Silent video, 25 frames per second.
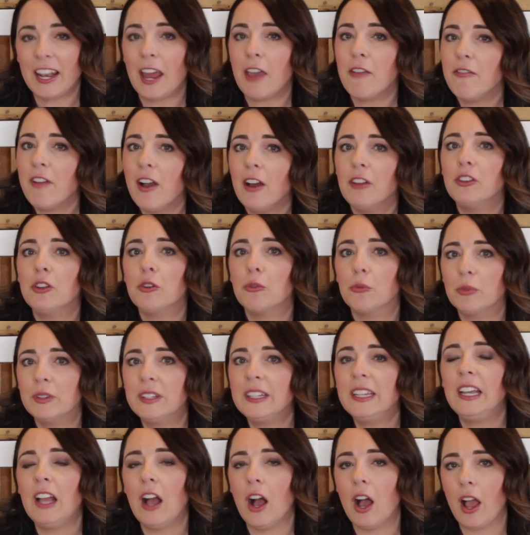And I found it
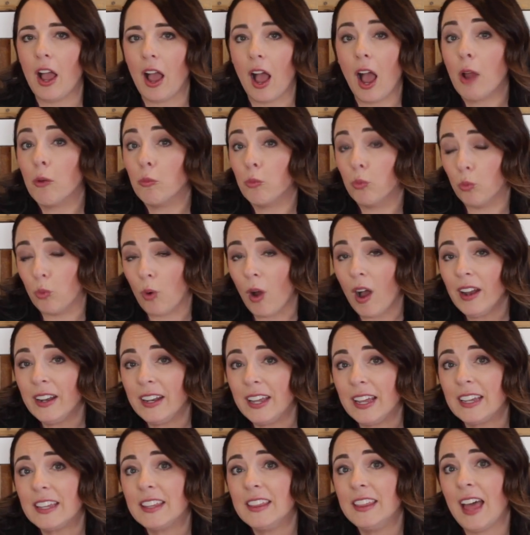really
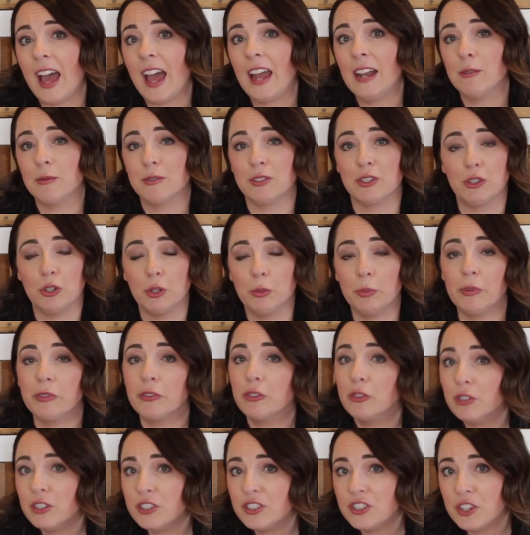ironic that it was a group
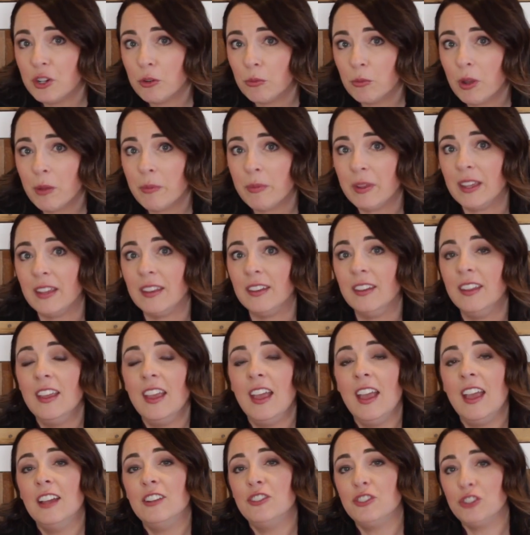of Christian women
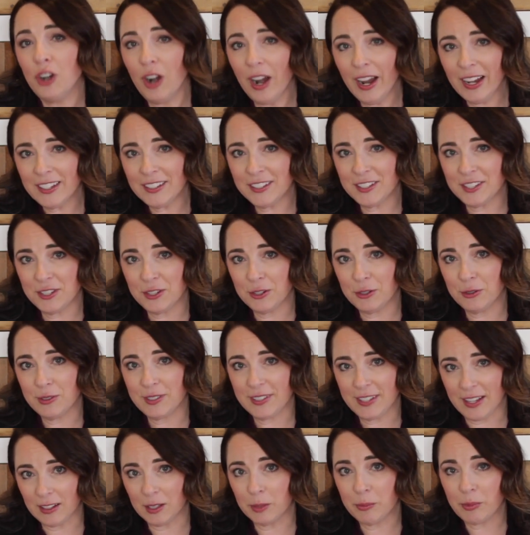trying to
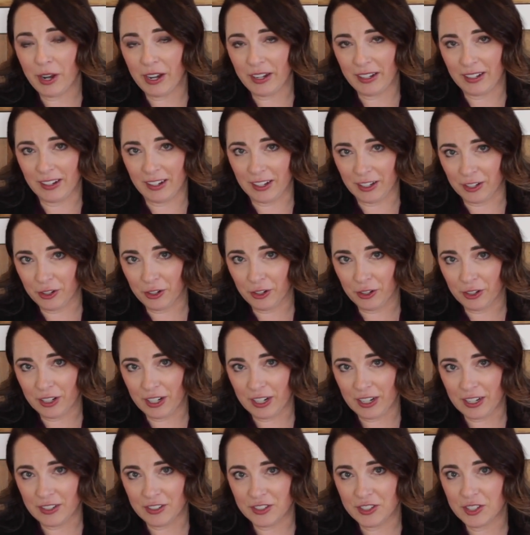celebrate and
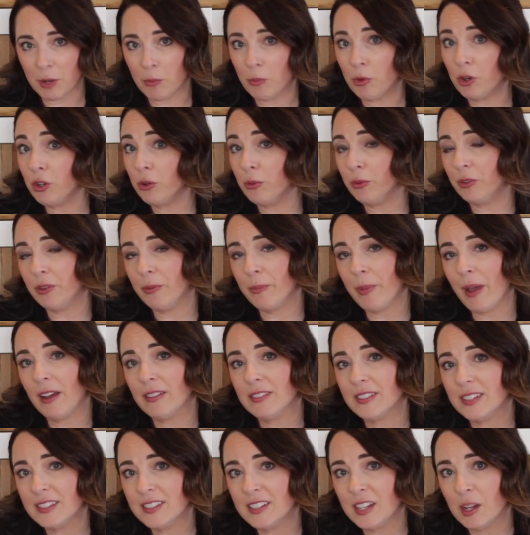encourage someone who was
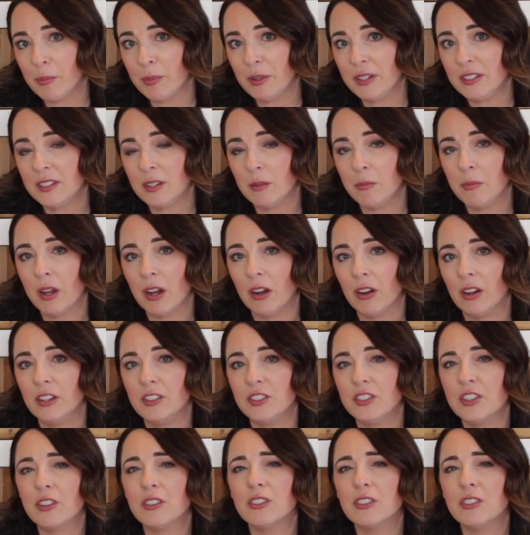about to step into marriage.